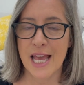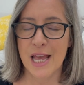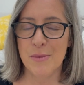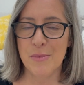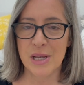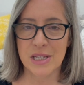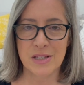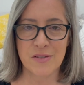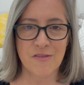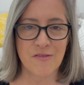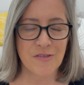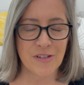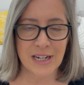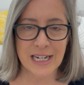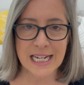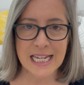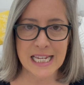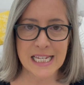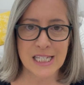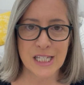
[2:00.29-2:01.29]
Makes it
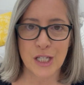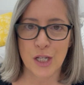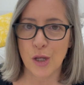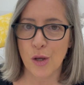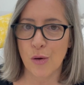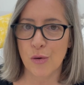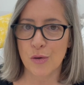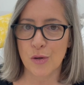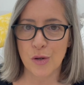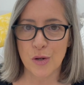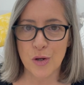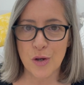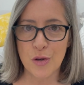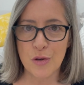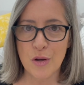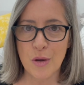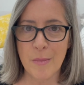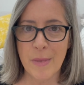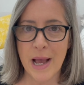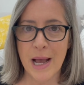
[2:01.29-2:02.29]
very easy to go
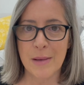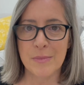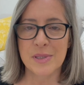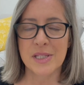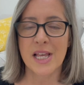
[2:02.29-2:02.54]
Google Maps,